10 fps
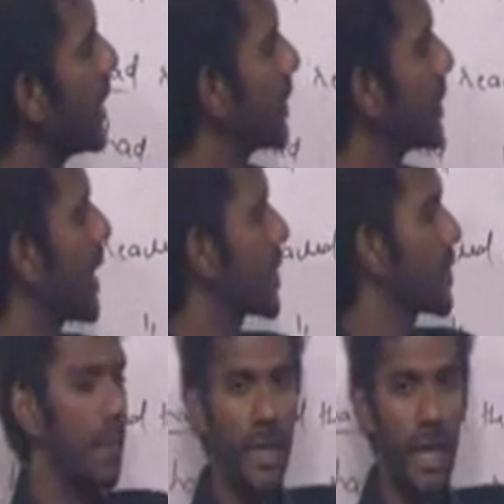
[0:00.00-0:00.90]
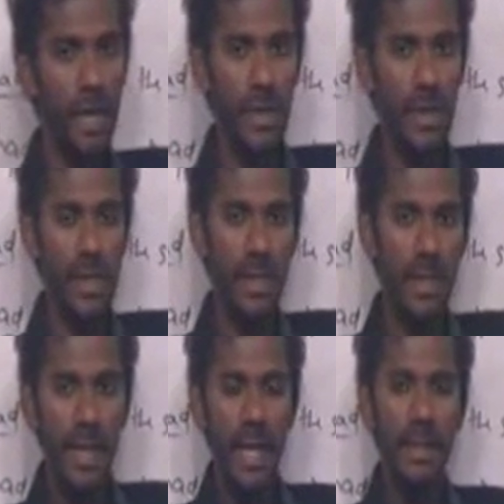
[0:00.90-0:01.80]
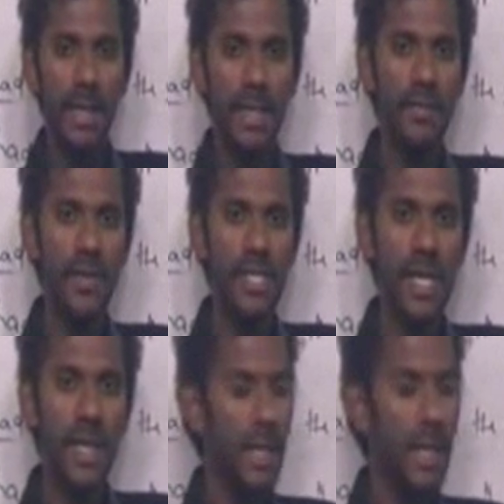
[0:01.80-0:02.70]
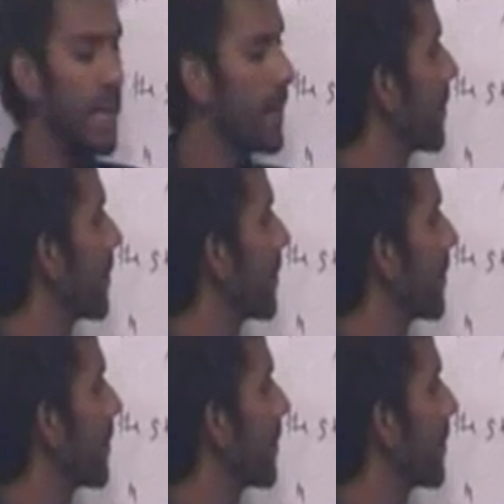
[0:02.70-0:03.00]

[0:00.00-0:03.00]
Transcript: left is the action completed first. And that is in which category?